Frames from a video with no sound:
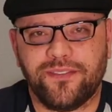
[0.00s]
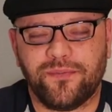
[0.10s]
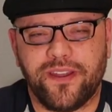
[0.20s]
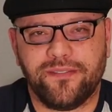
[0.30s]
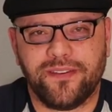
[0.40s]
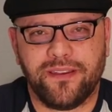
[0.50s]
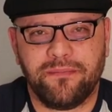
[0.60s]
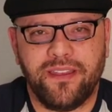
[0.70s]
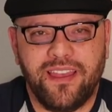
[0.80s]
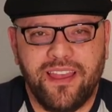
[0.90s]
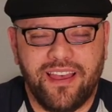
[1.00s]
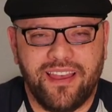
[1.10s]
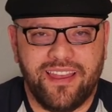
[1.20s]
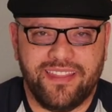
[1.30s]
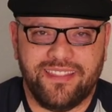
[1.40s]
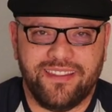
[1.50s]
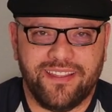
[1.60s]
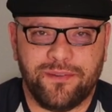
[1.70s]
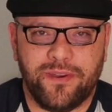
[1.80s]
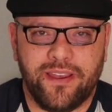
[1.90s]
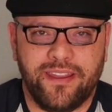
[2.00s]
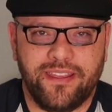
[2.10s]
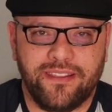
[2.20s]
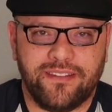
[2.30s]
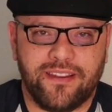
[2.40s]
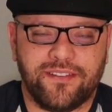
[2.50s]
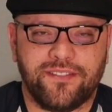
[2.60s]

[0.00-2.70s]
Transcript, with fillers: is one of them. Uh, another one is Dr.